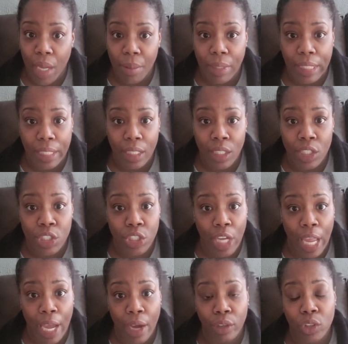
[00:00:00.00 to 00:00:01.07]
able to get his
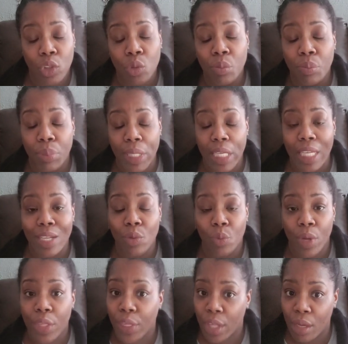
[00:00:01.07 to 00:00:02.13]
child to be
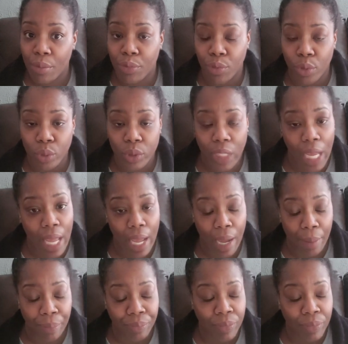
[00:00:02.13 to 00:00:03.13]
with him full time.